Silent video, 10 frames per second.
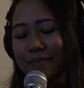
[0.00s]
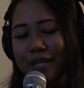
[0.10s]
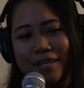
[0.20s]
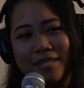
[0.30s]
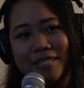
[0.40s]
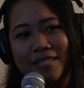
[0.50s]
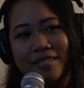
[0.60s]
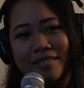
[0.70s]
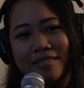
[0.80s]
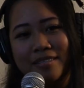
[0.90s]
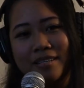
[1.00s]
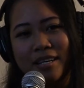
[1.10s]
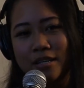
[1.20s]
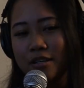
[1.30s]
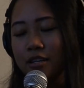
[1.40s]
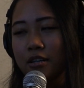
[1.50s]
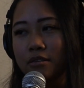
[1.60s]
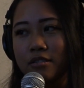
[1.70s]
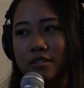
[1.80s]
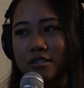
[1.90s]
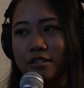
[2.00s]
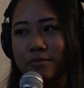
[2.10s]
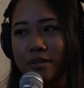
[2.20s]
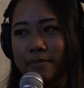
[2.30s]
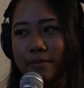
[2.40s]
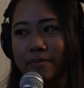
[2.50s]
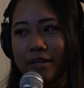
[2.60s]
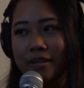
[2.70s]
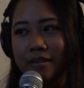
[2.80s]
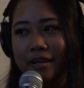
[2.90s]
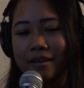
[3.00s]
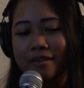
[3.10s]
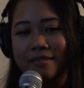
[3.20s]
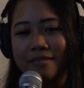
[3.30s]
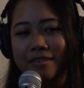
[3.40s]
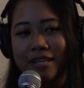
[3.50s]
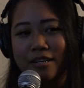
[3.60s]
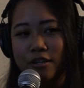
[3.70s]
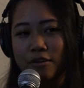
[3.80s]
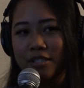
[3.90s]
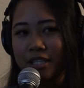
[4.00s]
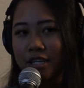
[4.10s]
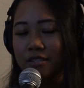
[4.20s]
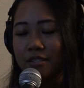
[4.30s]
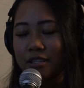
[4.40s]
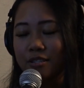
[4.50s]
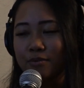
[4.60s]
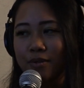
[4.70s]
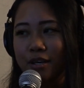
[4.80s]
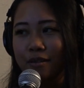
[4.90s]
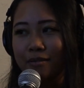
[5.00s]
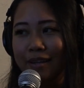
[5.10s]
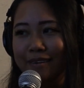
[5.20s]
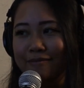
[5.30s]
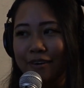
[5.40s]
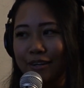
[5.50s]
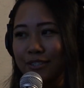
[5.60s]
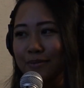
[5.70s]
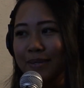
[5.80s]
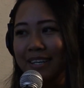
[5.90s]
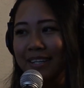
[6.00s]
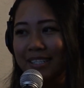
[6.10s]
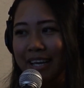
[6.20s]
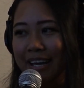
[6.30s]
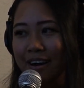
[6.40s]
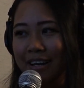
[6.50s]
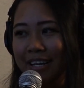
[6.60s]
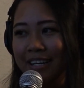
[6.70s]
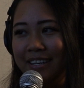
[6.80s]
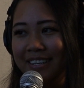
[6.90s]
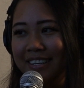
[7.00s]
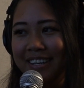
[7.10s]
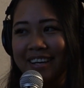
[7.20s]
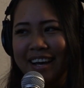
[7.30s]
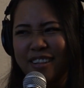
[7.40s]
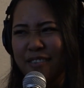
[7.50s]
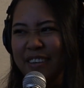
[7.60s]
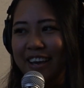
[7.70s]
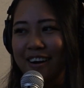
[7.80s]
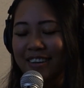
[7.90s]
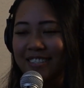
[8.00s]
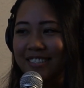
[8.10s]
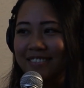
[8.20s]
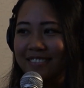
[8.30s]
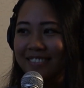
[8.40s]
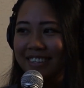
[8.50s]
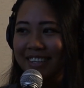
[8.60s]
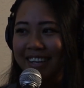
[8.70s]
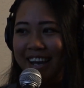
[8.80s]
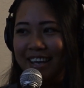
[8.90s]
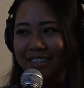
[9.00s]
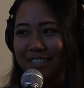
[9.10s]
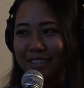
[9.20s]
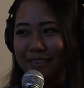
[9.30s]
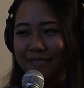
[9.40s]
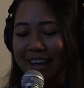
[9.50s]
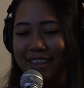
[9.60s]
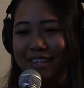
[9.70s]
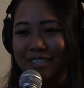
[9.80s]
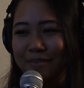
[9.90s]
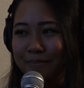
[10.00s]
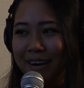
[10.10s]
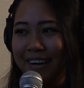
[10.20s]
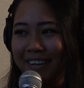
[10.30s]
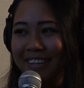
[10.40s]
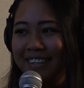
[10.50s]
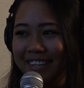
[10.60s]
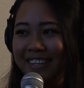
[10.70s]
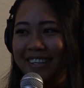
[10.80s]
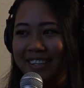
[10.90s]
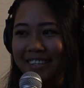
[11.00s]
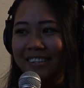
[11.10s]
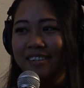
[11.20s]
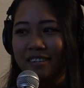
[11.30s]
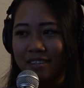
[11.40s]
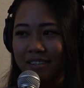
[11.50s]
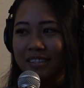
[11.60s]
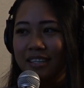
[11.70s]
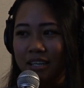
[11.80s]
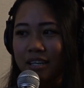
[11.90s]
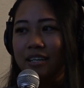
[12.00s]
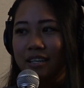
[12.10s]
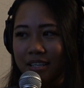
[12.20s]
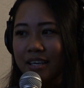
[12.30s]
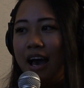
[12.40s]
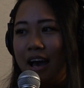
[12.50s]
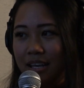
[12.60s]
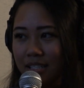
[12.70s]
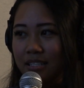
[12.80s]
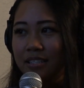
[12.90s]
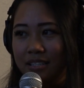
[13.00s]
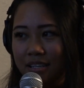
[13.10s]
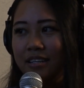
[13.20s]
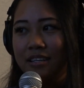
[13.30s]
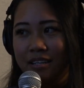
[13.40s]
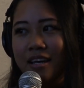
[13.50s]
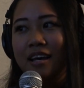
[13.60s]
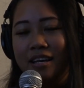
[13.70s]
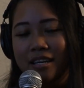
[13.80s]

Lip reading: Because I don't know, there's just something about being like in negotiations that's really like fun to me. It's chaotic. I love chaos. Yeah, it's I feel like it's like where you figure out who thrives and who's just like, oh, like this is not for me.